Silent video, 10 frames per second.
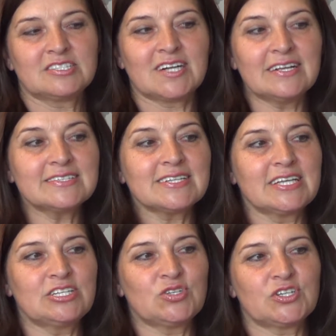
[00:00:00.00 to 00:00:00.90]

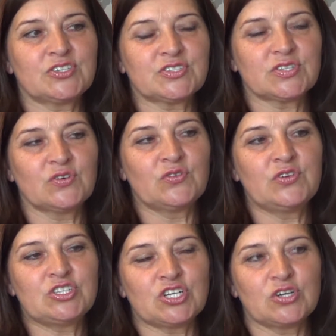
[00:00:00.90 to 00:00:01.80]
translators
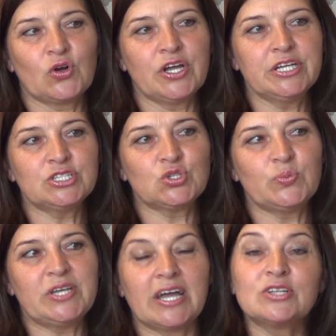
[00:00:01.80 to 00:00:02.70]
which are going to
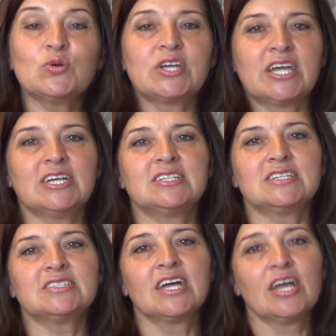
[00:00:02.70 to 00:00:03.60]
be
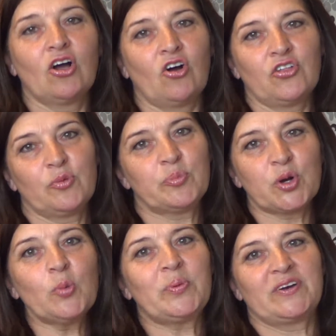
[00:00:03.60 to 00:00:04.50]
educated on a
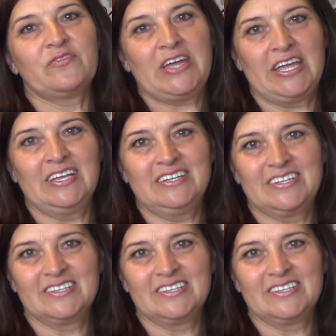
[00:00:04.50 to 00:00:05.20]
proper way,